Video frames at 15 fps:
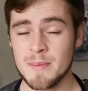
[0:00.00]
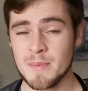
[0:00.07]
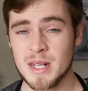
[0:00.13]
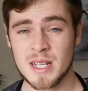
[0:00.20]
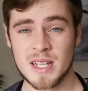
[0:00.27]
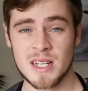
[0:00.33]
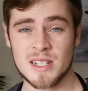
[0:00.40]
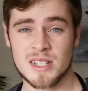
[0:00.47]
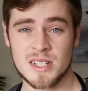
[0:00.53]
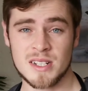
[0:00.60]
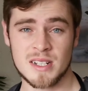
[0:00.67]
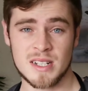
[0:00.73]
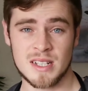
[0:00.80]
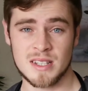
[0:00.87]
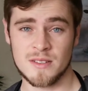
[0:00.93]
pain
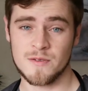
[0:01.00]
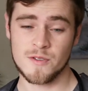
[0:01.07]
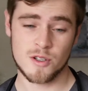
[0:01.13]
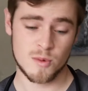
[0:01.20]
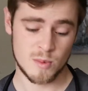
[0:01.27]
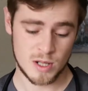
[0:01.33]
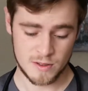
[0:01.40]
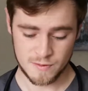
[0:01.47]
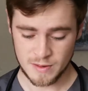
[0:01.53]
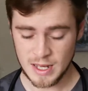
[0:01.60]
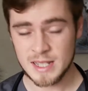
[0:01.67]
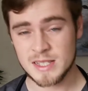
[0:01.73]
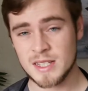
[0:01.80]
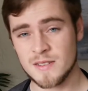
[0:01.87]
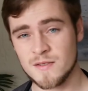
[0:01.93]
medication in the form of
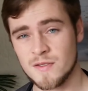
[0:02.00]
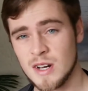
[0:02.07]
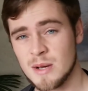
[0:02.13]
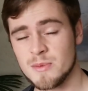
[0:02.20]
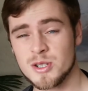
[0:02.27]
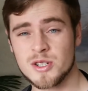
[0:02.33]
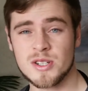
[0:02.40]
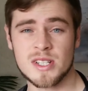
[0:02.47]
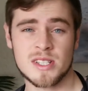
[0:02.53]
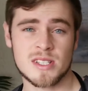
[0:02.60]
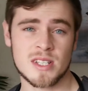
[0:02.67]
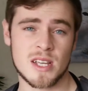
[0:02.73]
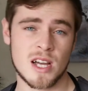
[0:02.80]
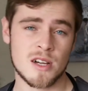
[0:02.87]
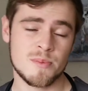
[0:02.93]

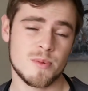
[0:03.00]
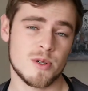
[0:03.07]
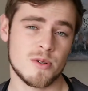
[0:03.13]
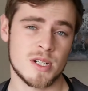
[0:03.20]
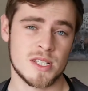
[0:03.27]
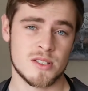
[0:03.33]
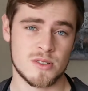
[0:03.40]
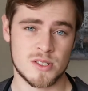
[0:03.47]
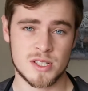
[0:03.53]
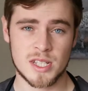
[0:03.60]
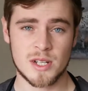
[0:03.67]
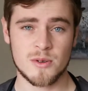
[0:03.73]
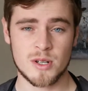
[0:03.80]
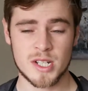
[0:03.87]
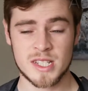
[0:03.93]
anti-inflammatories, opioids, or
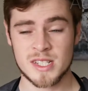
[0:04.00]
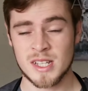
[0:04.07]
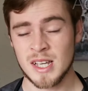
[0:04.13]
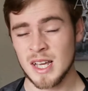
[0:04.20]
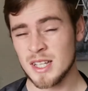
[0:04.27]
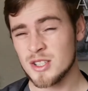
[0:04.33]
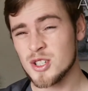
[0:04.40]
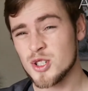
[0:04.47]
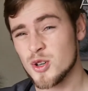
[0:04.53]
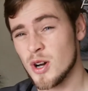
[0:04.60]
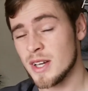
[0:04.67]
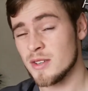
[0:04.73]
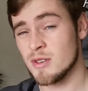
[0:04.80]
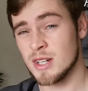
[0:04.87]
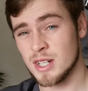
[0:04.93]
steroids to
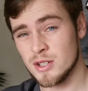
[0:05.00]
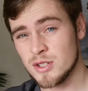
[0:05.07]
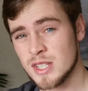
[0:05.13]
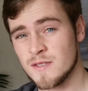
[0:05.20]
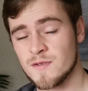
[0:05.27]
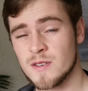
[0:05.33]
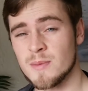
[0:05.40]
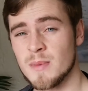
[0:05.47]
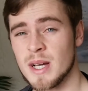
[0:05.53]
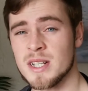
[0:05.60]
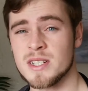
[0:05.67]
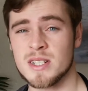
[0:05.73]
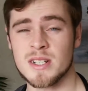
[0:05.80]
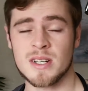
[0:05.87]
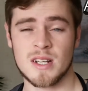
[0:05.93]
try and reduce the
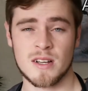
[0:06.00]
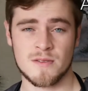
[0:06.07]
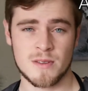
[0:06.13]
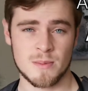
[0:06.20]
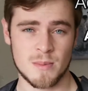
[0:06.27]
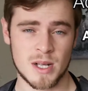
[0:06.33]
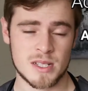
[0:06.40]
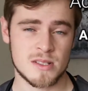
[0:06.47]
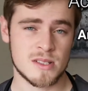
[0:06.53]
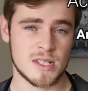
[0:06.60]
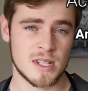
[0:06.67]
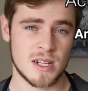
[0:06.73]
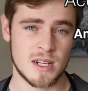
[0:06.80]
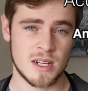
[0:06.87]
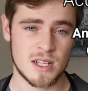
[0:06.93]
inflammation of the
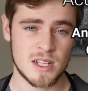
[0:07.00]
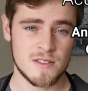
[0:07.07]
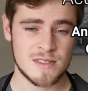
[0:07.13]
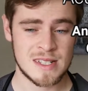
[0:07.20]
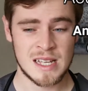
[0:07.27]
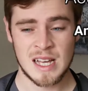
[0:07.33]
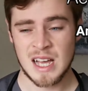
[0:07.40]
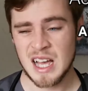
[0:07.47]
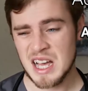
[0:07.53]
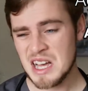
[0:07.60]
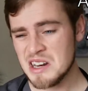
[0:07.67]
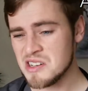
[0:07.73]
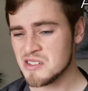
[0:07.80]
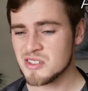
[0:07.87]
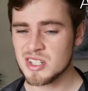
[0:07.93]
muscles and the nerves,
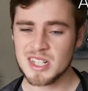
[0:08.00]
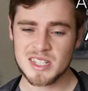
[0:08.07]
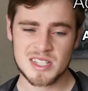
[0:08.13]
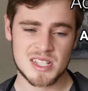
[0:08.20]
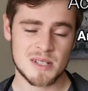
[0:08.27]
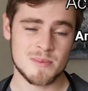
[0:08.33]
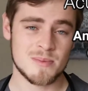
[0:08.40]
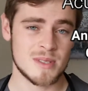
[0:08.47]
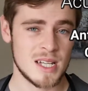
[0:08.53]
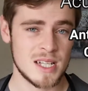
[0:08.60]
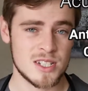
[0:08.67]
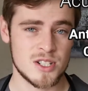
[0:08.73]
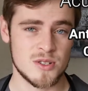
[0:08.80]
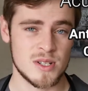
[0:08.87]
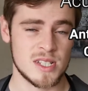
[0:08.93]
alongside some
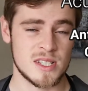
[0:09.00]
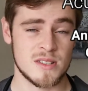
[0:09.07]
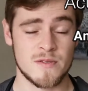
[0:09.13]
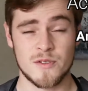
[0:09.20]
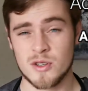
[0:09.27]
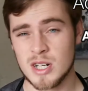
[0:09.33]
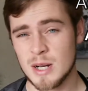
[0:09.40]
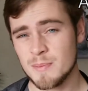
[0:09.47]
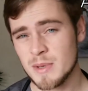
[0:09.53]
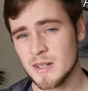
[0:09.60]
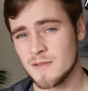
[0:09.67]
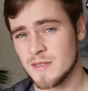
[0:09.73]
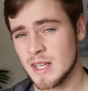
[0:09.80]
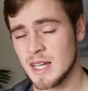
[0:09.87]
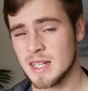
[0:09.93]
cage rest for a
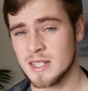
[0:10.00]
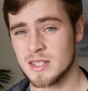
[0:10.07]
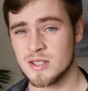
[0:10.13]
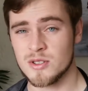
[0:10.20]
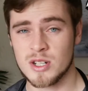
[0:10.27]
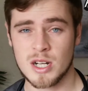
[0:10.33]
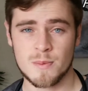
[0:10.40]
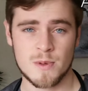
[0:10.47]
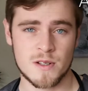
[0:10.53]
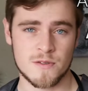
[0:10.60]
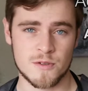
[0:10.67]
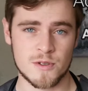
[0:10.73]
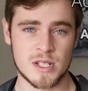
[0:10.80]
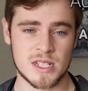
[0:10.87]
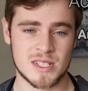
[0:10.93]
couple of days to a couple
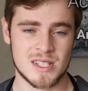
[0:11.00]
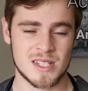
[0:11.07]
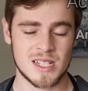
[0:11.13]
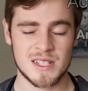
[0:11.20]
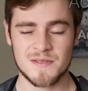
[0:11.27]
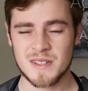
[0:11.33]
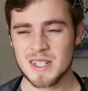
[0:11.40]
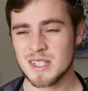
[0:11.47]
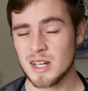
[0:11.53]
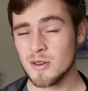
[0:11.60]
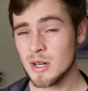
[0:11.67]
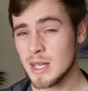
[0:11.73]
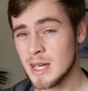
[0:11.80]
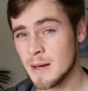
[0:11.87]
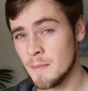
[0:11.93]
of weeks if it is
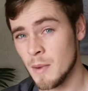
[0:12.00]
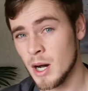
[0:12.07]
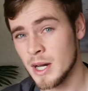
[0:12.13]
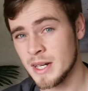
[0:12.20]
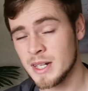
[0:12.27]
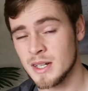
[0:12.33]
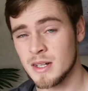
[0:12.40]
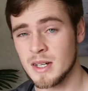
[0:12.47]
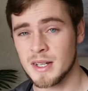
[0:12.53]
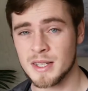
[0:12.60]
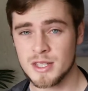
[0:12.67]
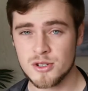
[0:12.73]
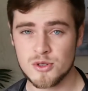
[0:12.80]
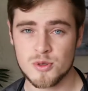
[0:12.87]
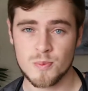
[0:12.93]
only a minor
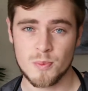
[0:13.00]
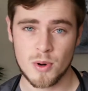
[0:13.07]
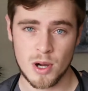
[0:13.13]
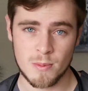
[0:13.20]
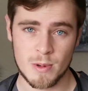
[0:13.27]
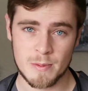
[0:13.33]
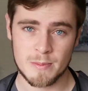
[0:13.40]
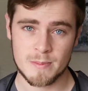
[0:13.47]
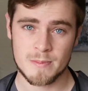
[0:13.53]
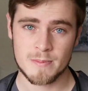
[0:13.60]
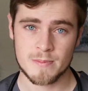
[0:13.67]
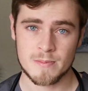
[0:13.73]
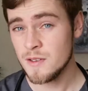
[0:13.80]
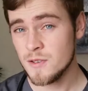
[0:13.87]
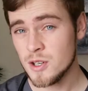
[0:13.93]
acute problem.
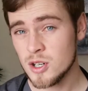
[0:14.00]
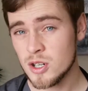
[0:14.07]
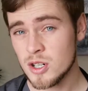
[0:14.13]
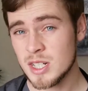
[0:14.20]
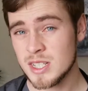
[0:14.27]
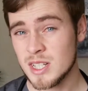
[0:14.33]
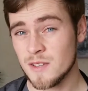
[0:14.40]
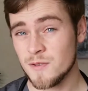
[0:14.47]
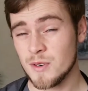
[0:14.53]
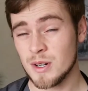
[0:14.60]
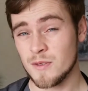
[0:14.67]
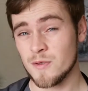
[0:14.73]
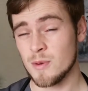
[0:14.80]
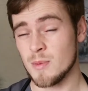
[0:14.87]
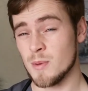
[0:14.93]
If your dog is
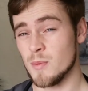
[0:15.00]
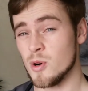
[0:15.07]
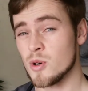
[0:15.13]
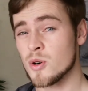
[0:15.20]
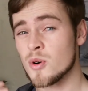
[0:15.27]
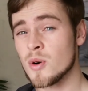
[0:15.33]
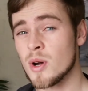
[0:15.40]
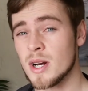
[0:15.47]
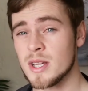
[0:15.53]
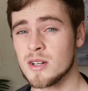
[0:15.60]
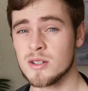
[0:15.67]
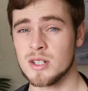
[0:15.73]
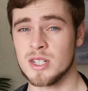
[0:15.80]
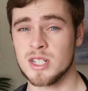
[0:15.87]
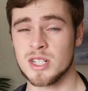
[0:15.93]
suffering from a more
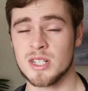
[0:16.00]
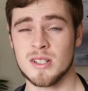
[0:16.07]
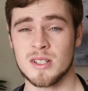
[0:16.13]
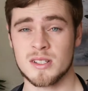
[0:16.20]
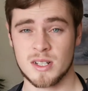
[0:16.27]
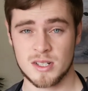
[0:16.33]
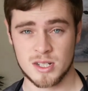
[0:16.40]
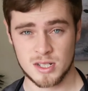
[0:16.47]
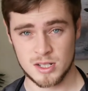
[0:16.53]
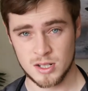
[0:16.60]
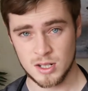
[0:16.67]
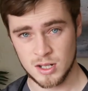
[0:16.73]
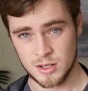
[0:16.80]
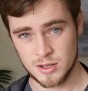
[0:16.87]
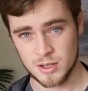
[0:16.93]
chronic condition, such
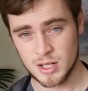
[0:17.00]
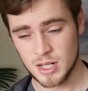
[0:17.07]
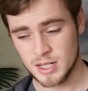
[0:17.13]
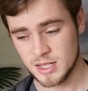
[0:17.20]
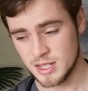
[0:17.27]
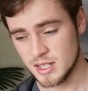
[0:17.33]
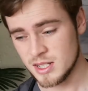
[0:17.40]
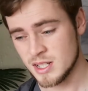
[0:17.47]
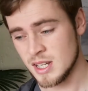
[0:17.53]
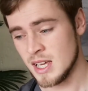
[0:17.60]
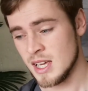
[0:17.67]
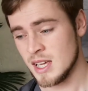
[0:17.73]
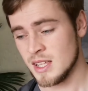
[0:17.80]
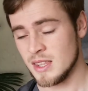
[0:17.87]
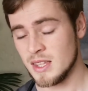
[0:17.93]
as arthritis,
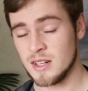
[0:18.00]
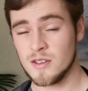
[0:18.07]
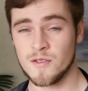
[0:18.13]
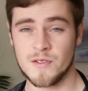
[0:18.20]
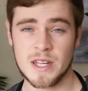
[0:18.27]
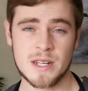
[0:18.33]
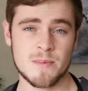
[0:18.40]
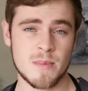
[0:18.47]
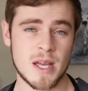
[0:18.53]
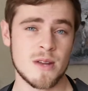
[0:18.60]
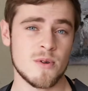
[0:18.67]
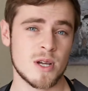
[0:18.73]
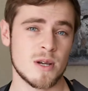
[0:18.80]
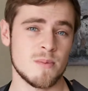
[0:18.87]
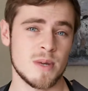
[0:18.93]
then your vet
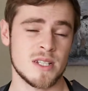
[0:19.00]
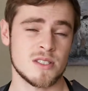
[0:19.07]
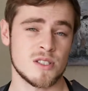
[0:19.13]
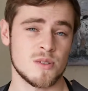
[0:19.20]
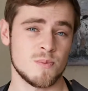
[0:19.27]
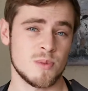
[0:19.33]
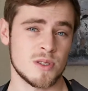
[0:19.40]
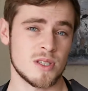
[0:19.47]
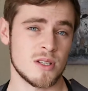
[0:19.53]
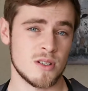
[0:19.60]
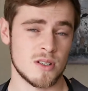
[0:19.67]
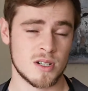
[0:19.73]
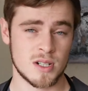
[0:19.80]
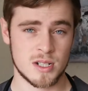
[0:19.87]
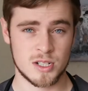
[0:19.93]
may recommend to put the
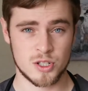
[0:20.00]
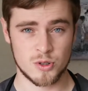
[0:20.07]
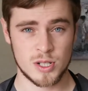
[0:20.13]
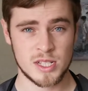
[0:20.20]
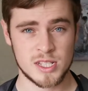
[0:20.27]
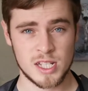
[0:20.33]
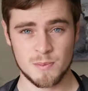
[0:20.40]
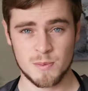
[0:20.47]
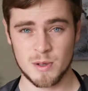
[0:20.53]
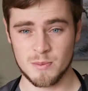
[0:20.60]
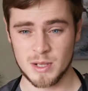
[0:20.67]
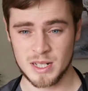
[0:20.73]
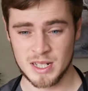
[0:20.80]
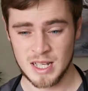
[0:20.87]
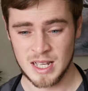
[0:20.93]
dog on a joint
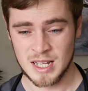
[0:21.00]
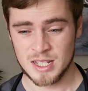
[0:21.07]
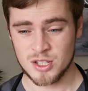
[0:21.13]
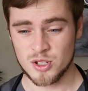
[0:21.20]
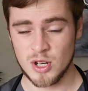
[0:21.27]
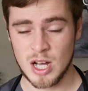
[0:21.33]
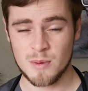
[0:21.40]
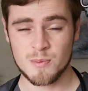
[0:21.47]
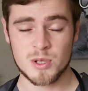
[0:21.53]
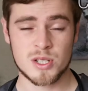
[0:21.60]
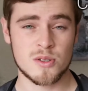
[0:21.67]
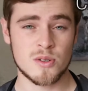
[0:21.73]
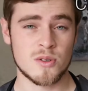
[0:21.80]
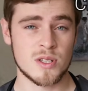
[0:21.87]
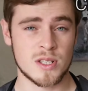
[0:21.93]
supplement to help
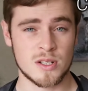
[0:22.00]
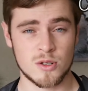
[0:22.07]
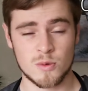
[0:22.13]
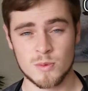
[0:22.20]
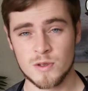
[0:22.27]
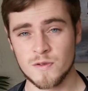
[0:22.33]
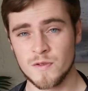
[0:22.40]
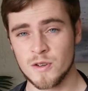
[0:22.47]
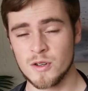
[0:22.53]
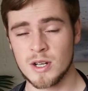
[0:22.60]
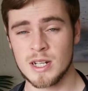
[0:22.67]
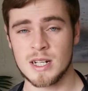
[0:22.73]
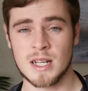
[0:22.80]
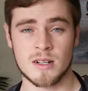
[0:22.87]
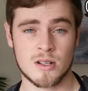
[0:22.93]
restore the normal
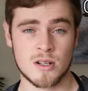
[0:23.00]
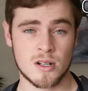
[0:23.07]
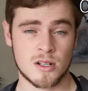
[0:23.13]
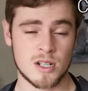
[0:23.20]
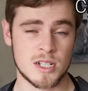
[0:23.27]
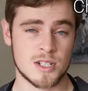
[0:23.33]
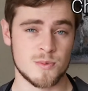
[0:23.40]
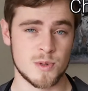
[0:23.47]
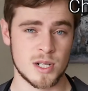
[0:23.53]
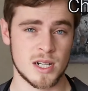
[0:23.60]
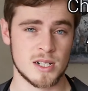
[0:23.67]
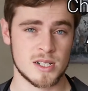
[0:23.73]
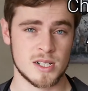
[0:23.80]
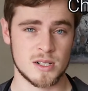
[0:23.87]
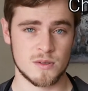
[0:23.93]
fluid and cartilage
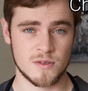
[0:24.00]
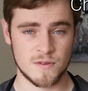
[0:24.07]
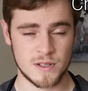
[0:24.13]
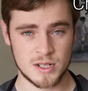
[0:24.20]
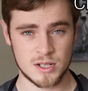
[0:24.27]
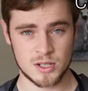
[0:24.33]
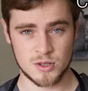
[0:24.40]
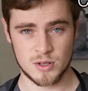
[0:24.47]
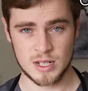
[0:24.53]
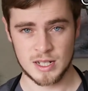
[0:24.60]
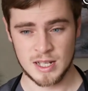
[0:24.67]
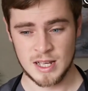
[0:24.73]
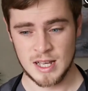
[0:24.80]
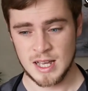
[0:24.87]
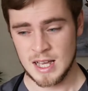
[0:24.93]
production within the
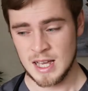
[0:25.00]
joint.